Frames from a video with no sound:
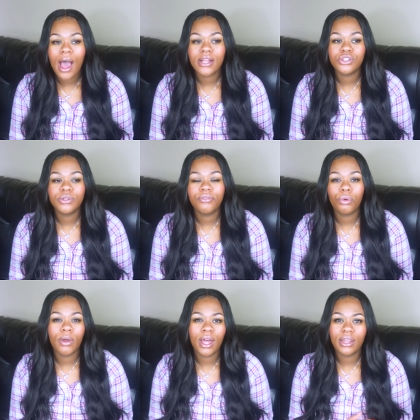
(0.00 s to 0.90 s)
I do give
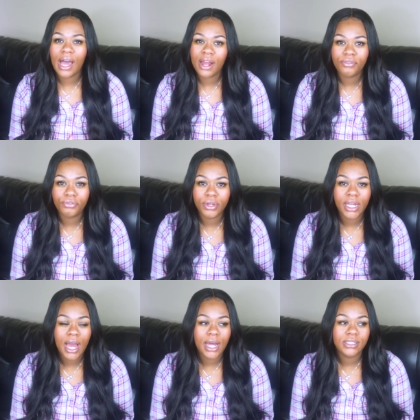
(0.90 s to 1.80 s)
away a lot of
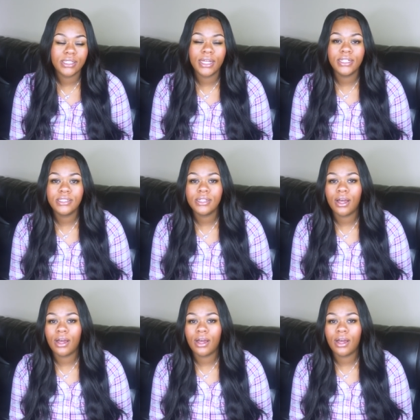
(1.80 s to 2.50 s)
free content,